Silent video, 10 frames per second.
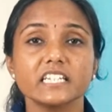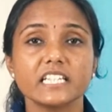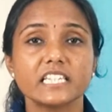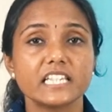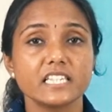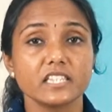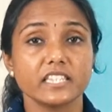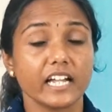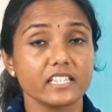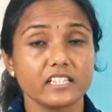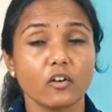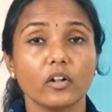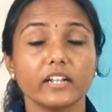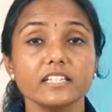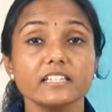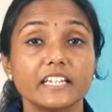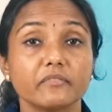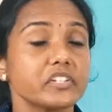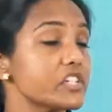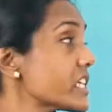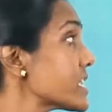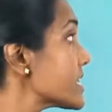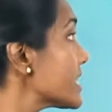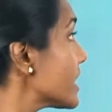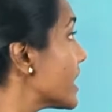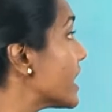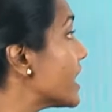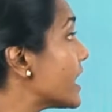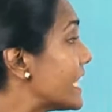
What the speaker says: disease that's called as deficiency diseases.